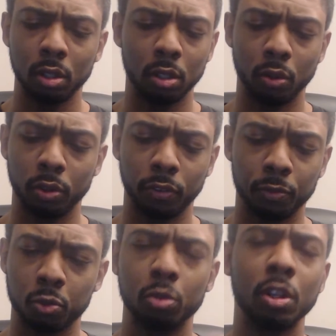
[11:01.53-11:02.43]
you know, the
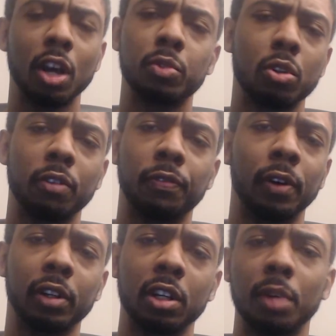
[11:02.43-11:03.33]
nub started
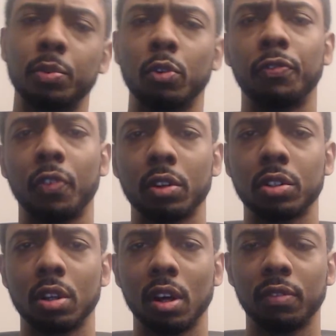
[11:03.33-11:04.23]
fucking up, so fuck
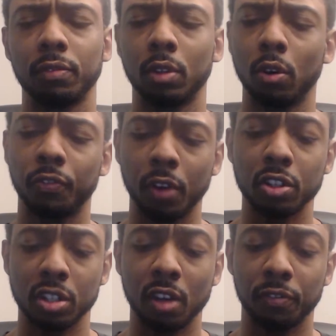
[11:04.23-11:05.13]
Scuff. No,
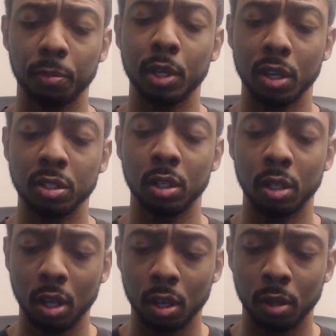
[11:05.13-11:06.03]
fuck Scuff because of the
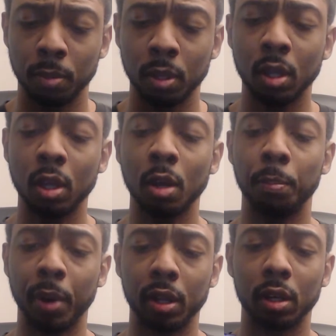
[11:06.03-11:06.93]
nub.
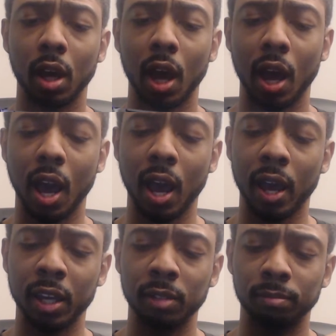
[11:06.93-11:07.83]
But
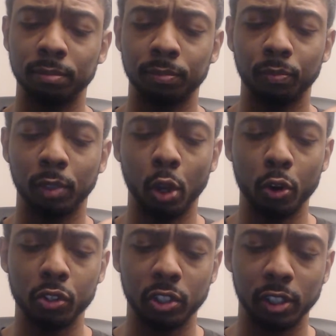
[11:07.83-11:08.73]
I
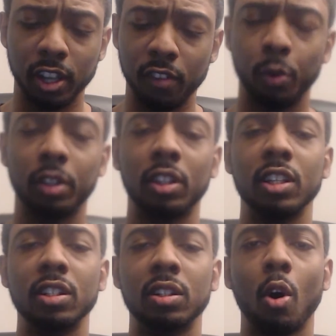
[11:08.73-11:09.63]
learned to live with
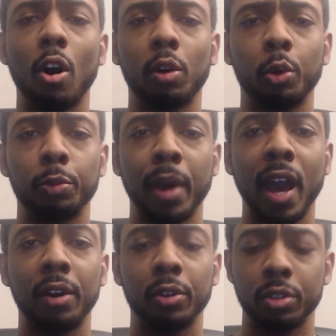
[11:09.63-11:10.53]
these awkward
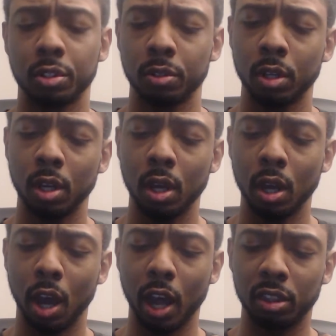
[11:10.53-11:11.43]
paddles.
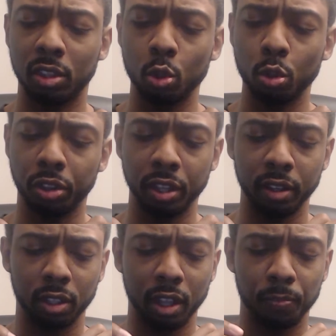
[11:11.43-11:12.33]
I do
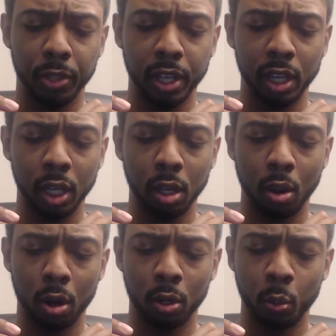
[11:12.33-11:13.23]
think that they
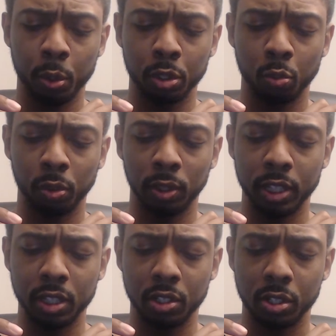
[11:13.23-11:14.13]
are going to
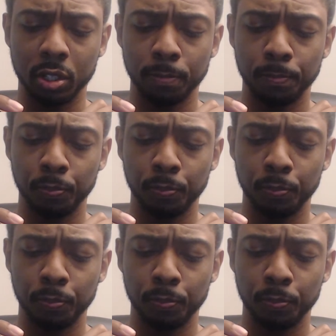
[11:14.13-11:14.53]
release,